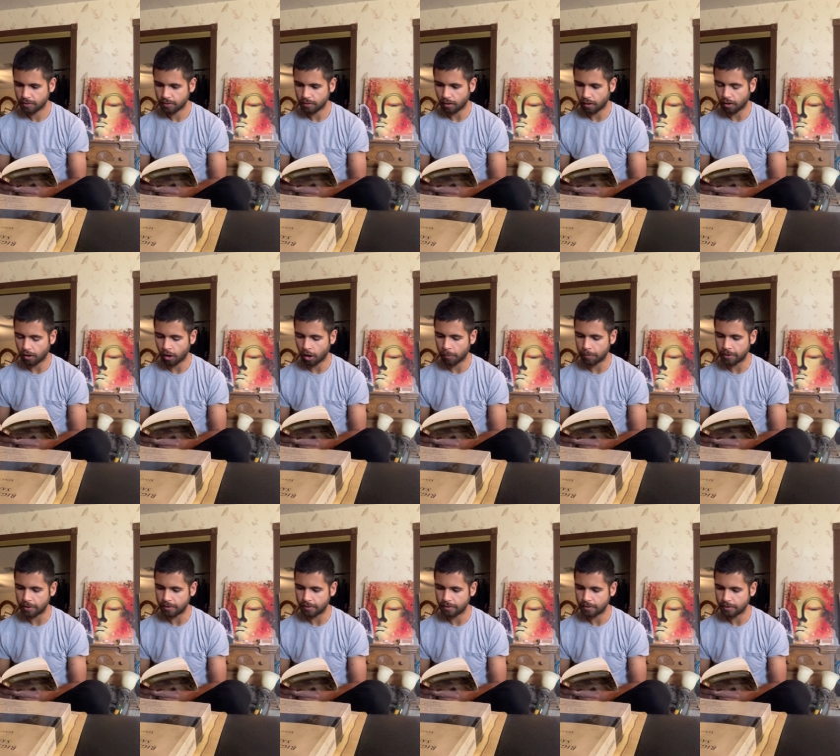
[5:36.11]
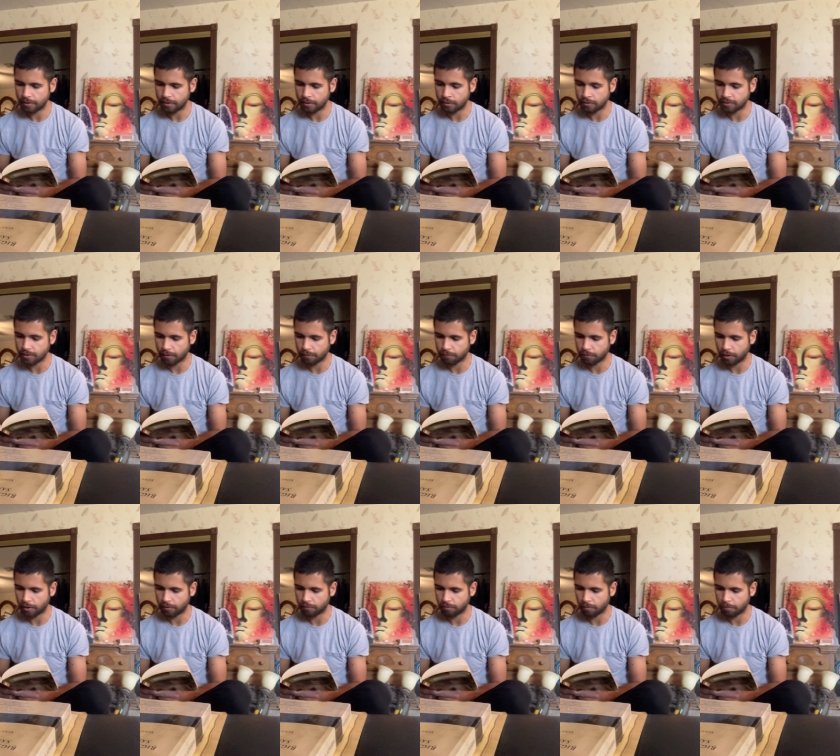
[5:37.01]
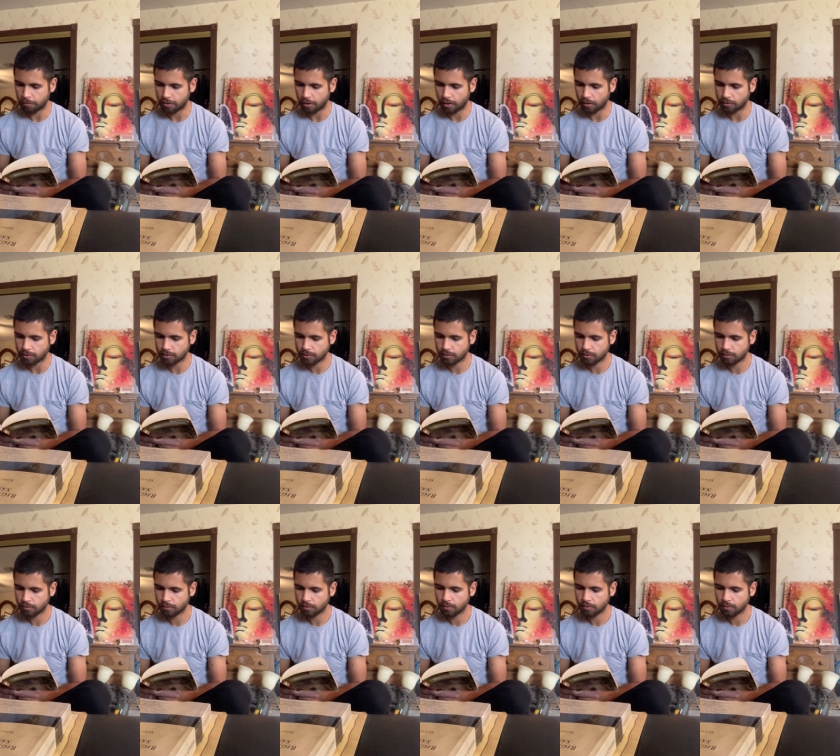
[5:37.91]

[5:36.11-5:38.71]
the army is suffering from thirst.